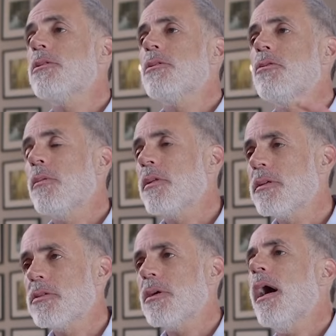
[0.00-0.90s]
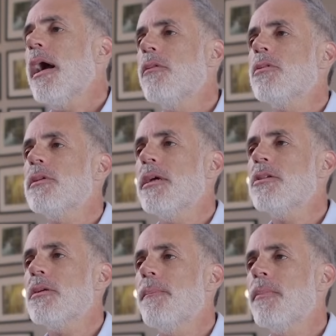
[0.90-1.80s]
normally such a high
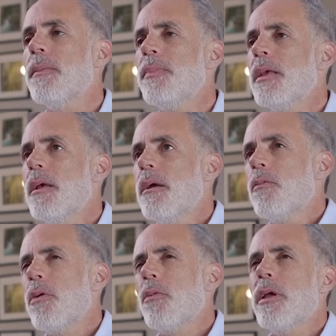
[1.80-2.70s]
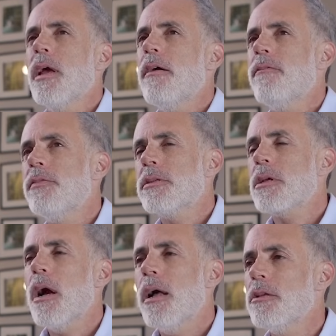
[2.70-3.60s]
rotation. But we have this
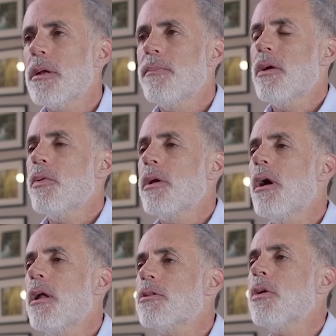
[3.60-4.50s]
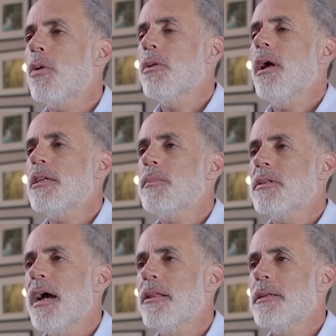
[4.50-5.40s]
concept that we call total
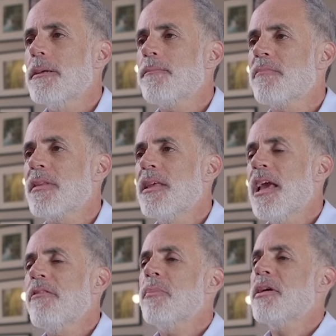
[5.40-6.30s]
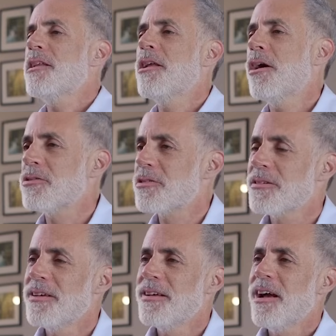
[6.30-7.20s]
hospitality. Everybody knows
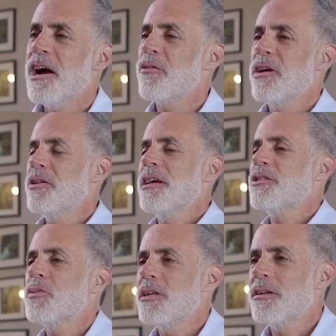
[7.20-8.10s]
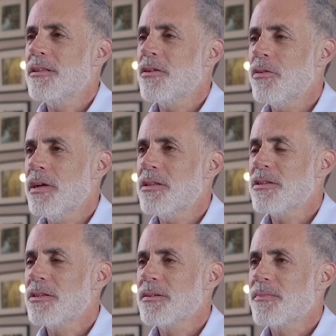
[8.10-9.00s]
how great you get treated at the Ritz.
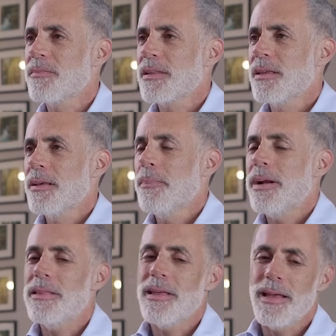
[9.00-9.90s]
But I